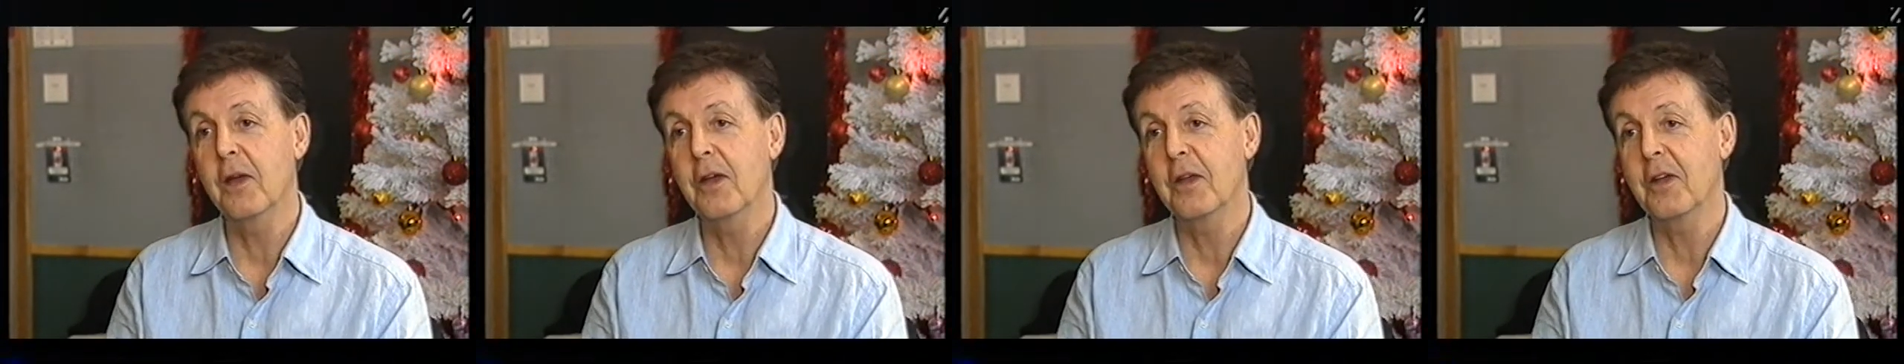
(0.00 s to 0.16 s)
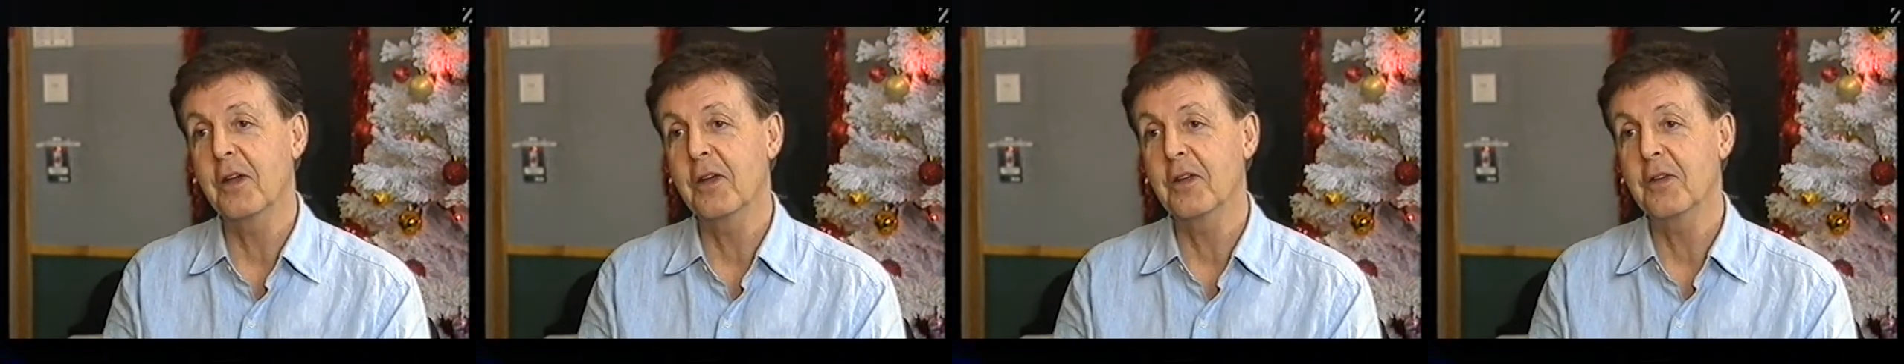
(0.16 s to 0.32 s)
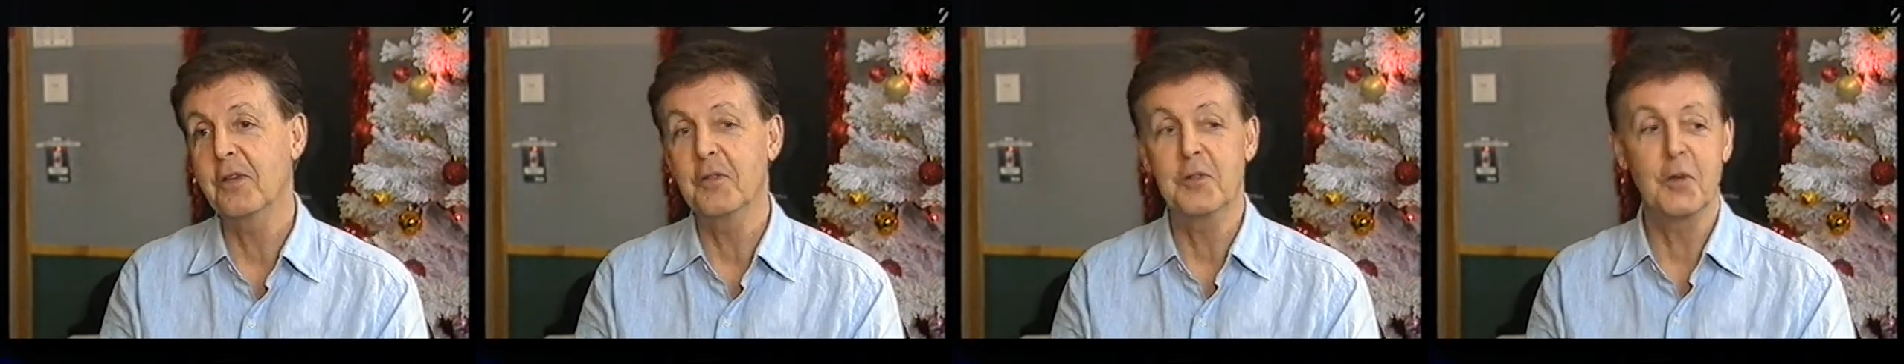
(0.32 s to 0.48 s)
it
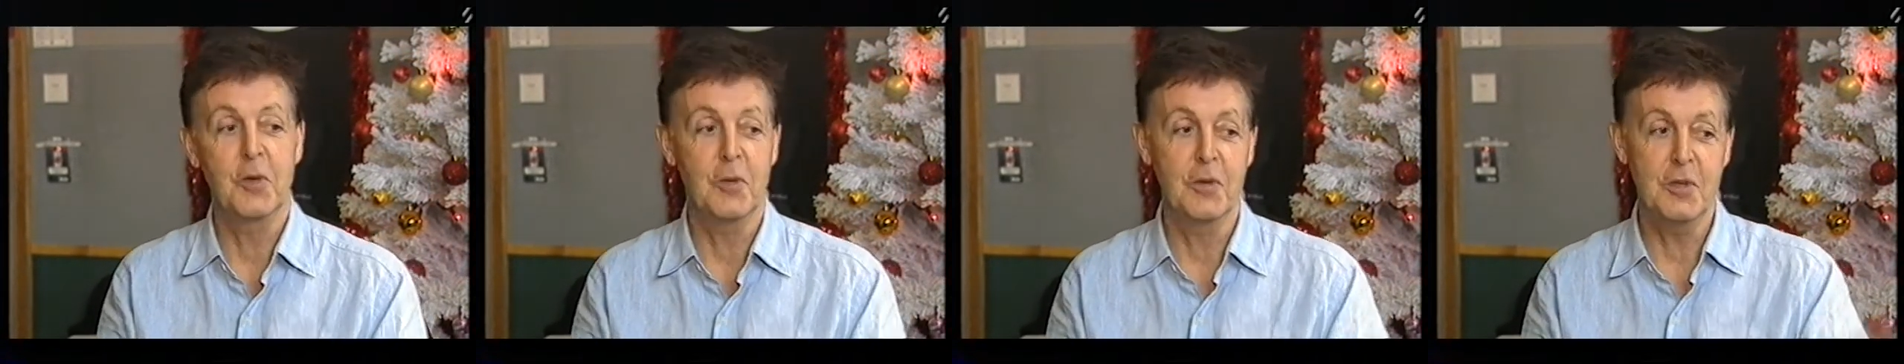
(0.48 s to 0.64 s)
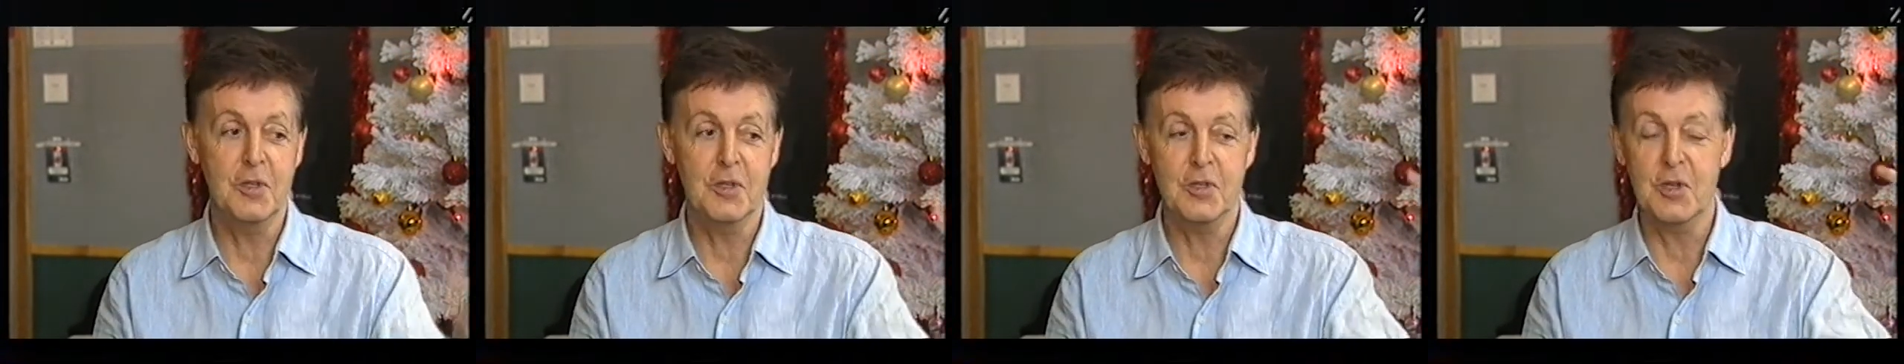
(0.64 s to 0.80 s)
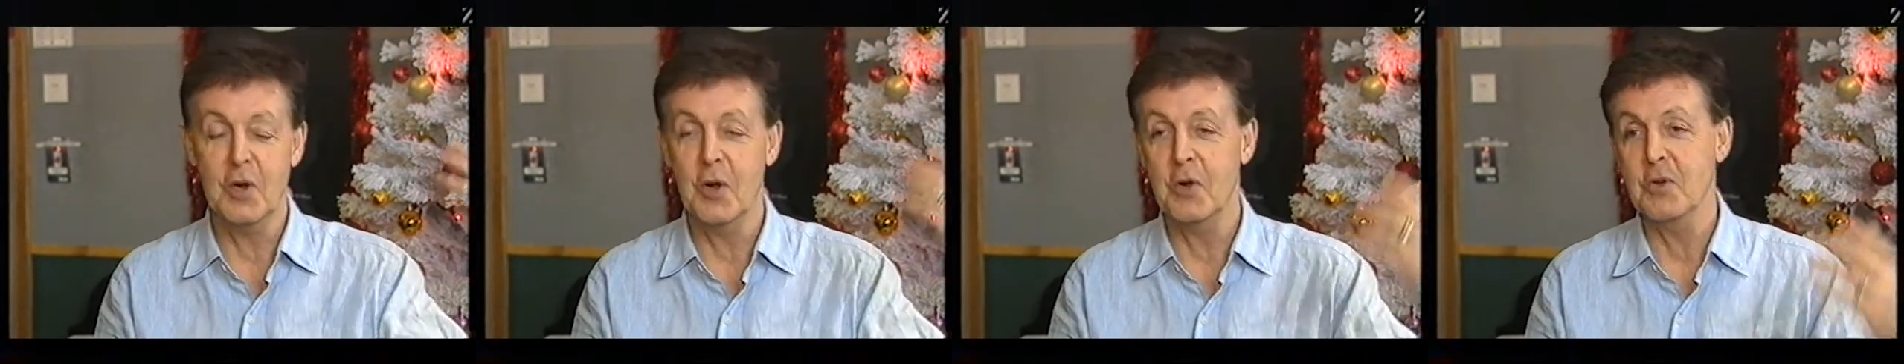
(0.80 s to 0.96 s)
and
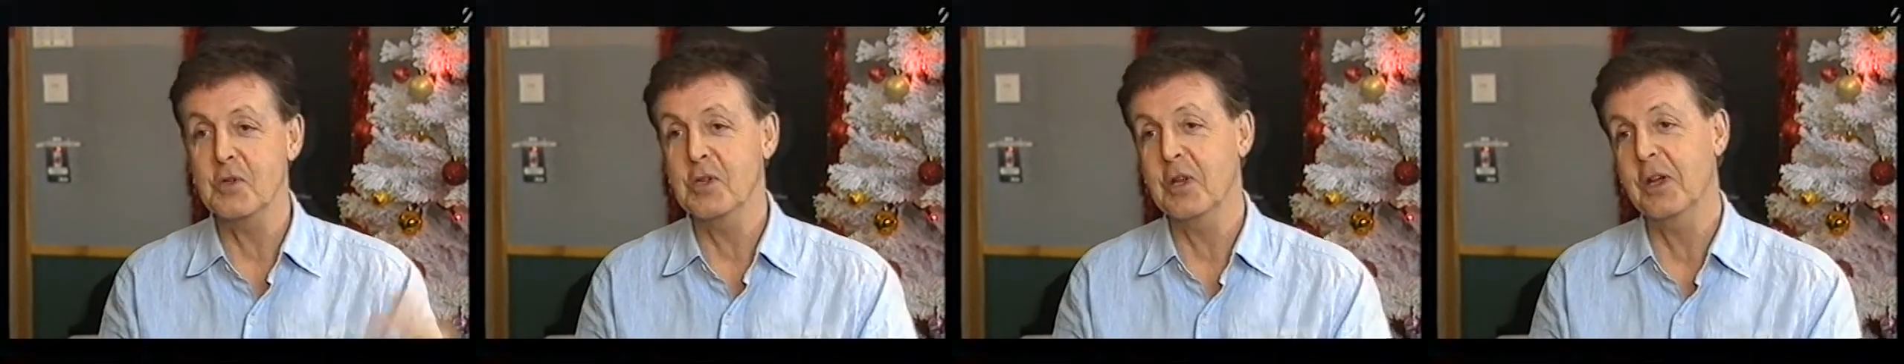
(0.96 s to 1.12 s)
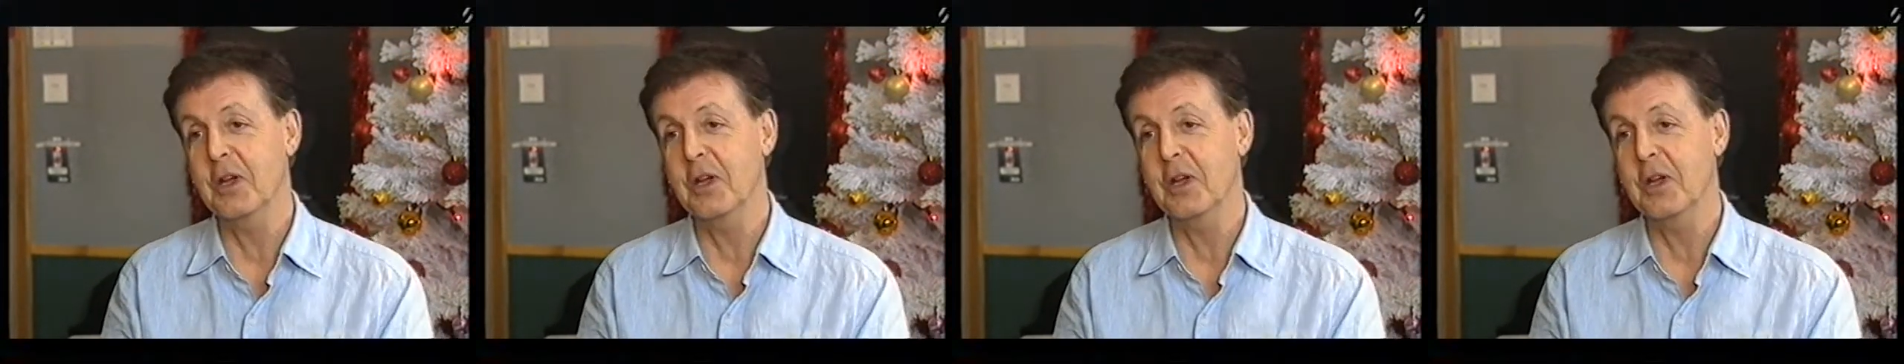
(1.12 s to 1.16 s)
doing shows